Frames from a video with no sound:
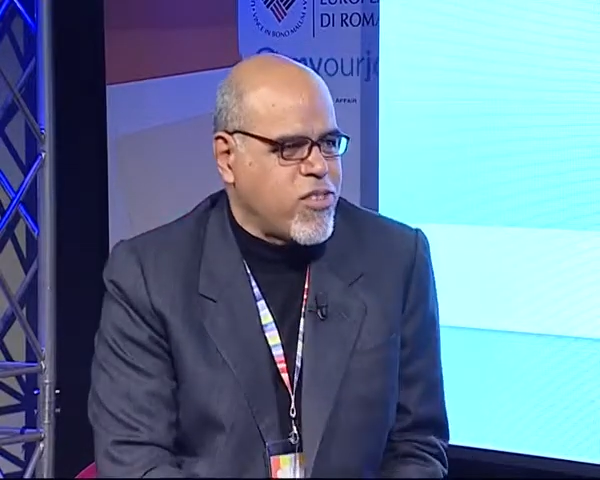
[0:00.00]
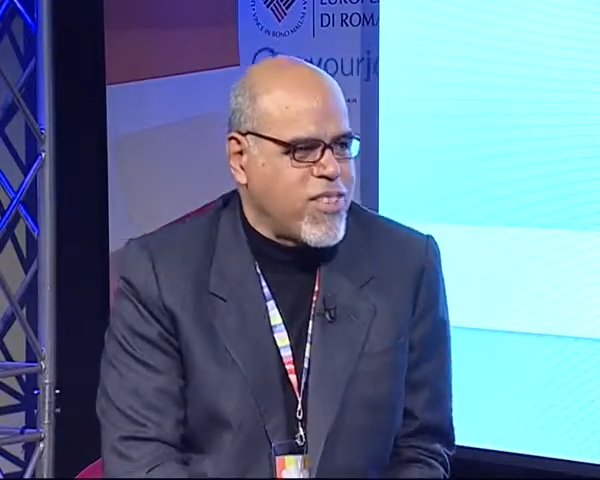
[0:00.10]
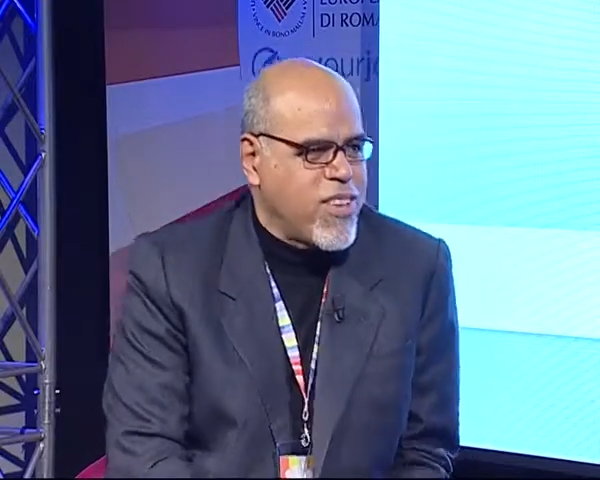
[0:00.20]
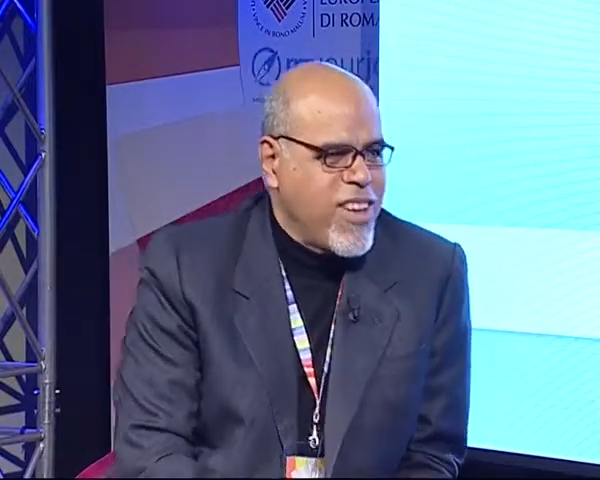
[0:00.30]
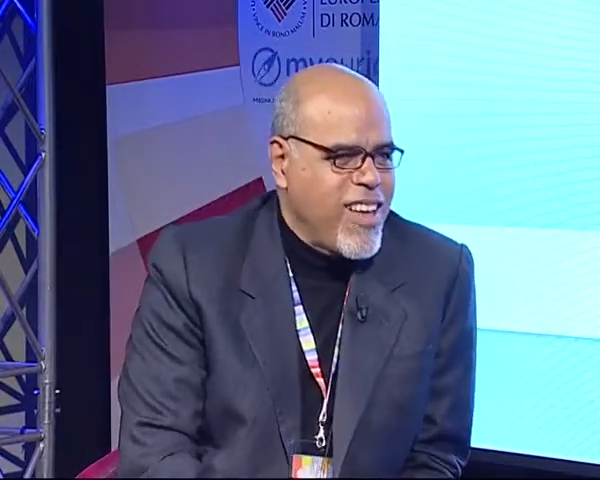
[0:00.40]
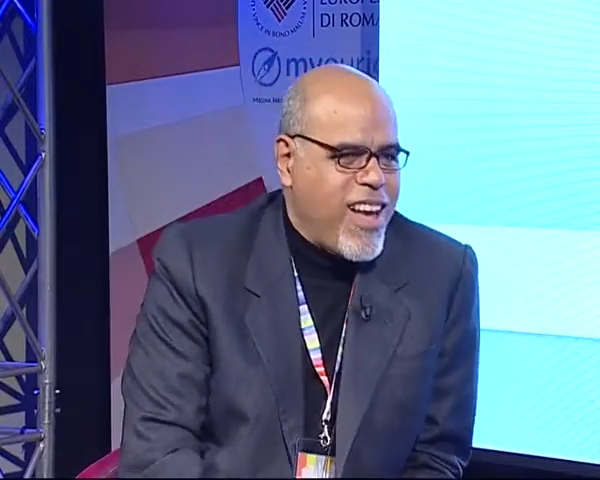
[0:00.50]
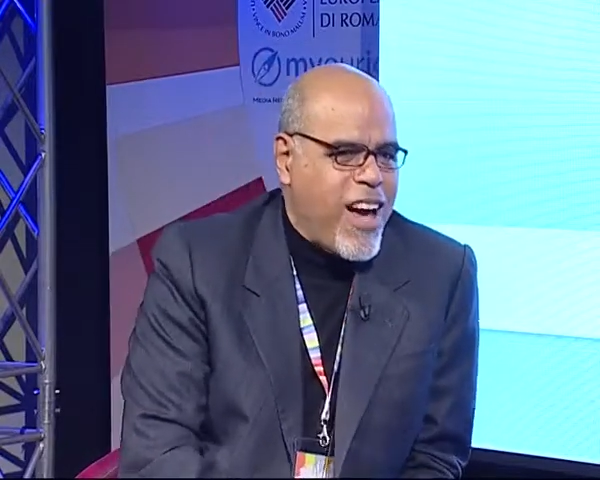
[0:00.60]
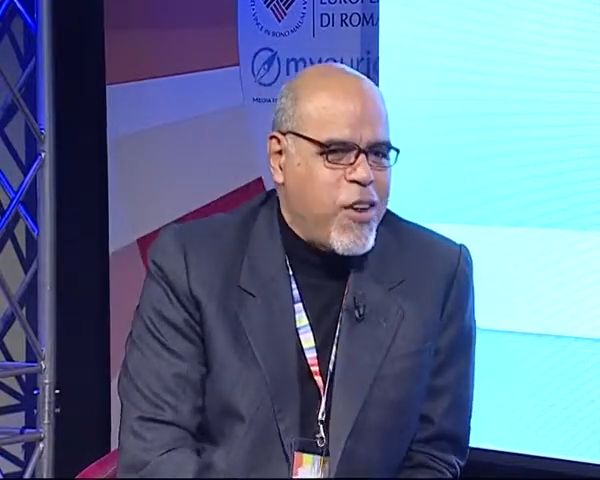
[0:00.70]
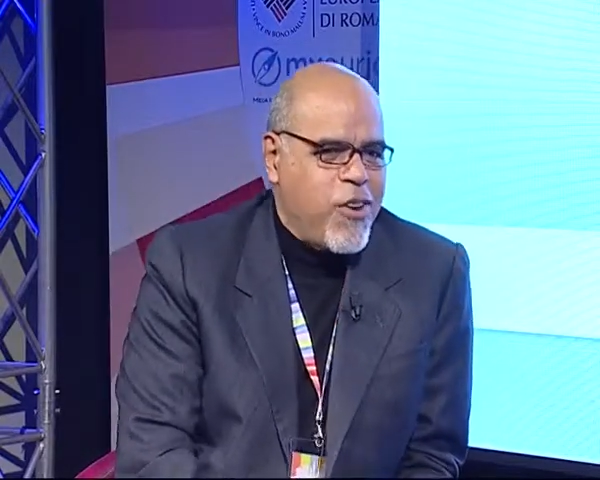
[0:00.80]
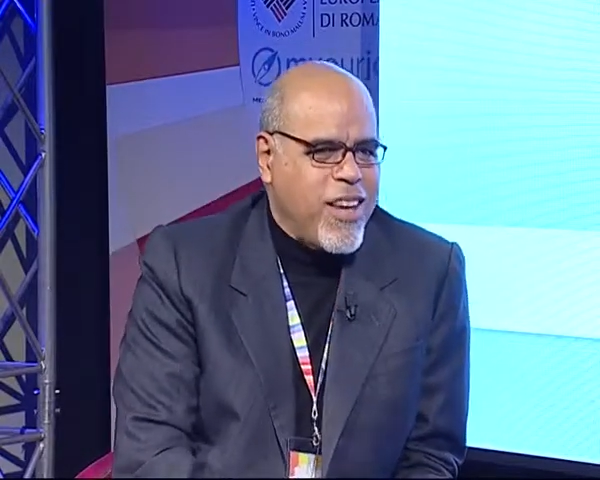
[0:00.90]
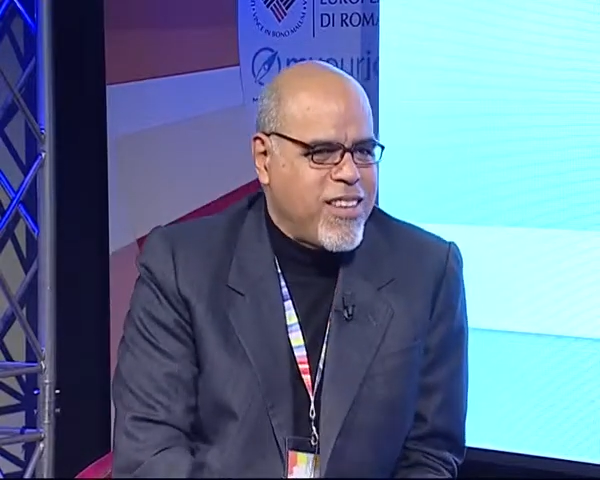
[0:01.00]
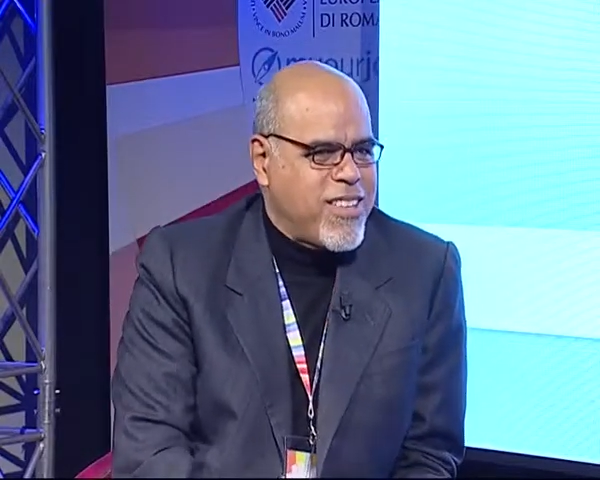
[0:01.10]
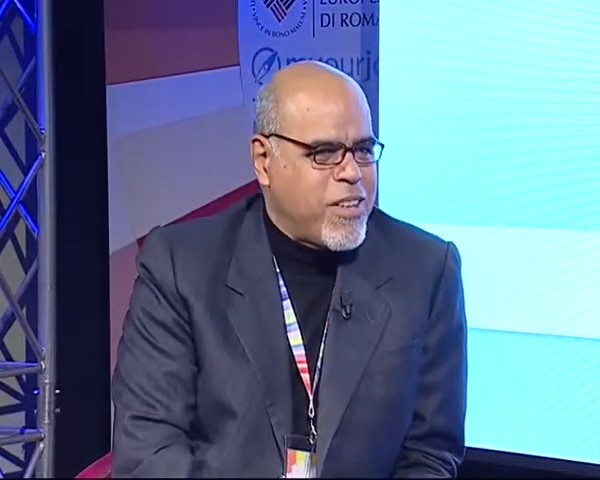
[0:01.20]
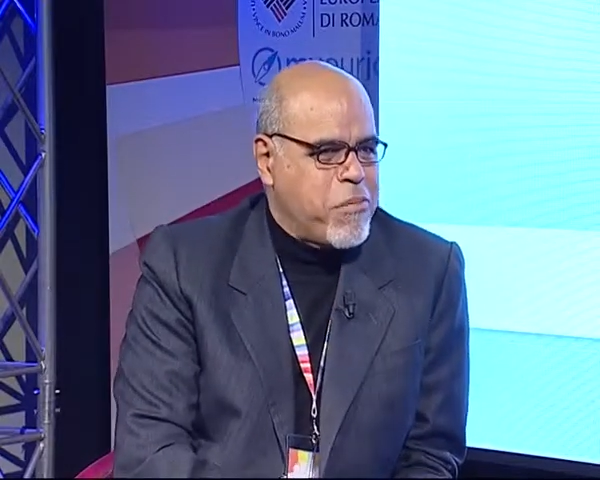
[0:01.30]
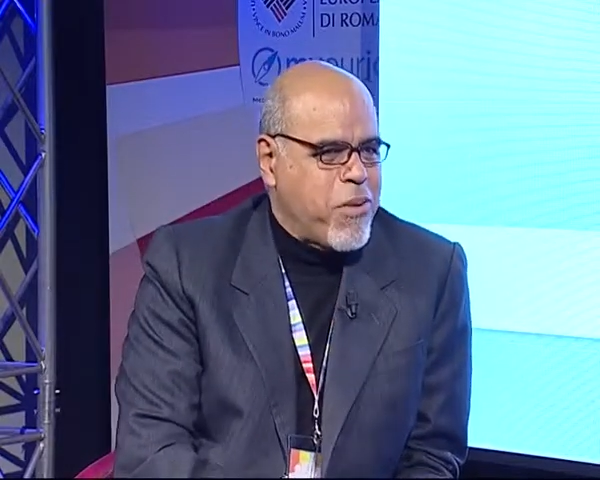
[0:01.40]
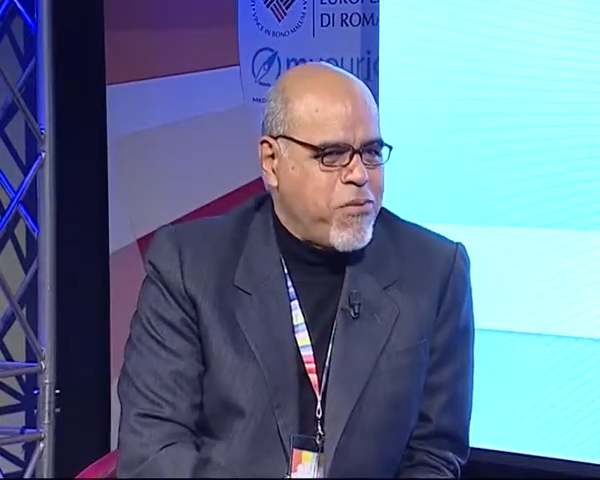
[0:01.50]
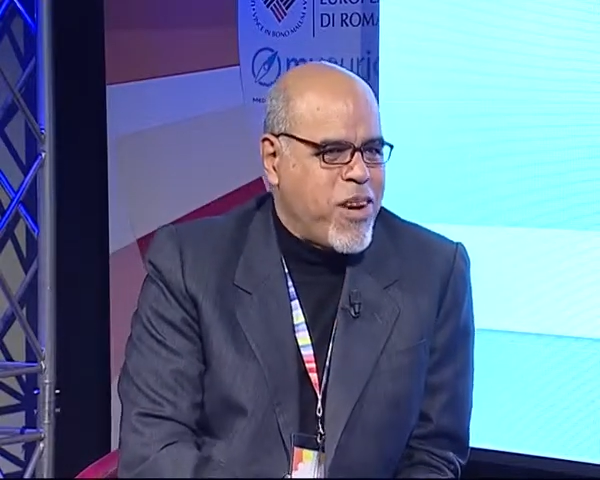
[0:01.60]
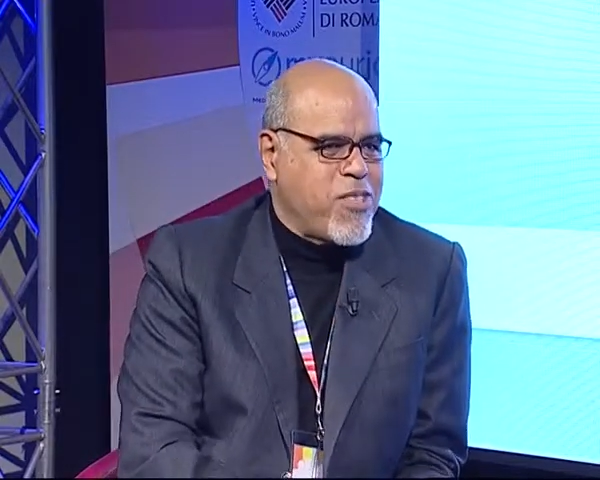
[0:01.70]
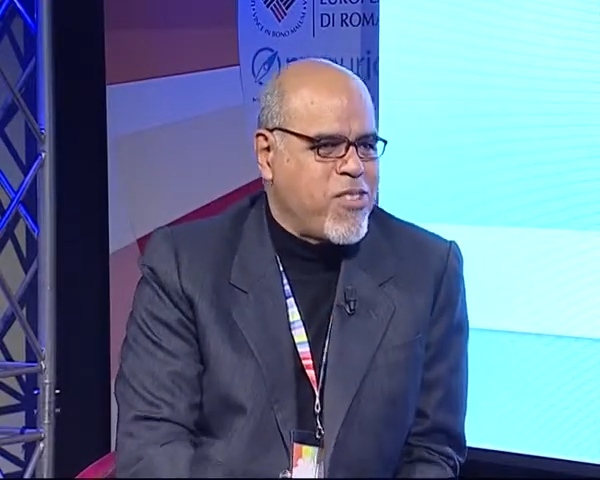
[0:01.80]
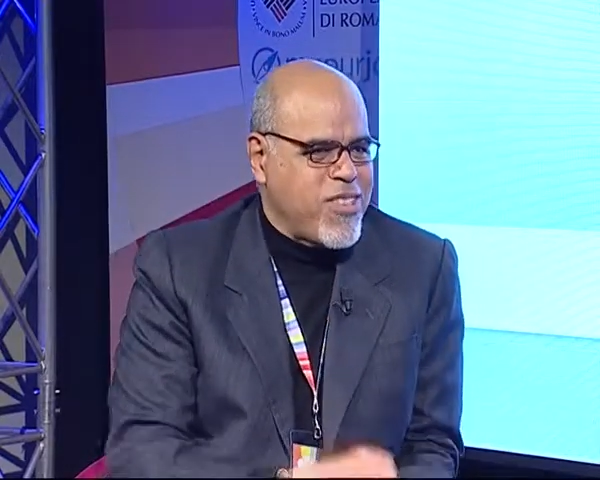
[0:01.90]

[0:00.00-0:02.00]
So I know that professor